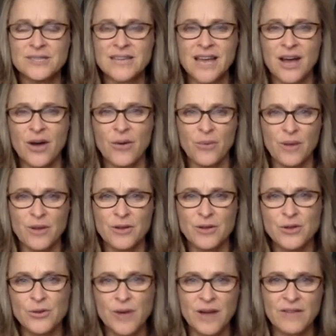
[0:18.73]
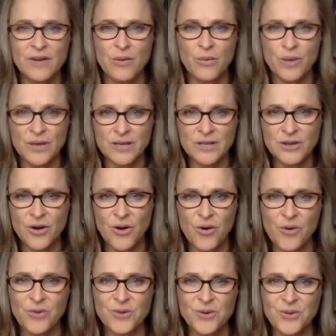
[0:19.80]
tell whether you have a wind
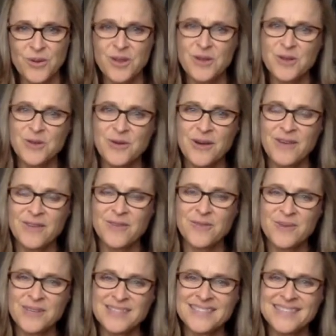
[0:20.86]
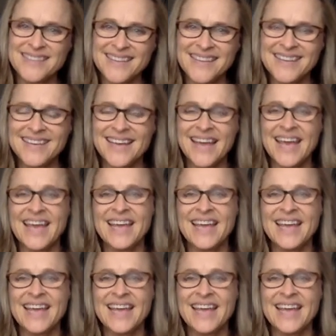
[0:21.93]
cold or whether you have a wind heat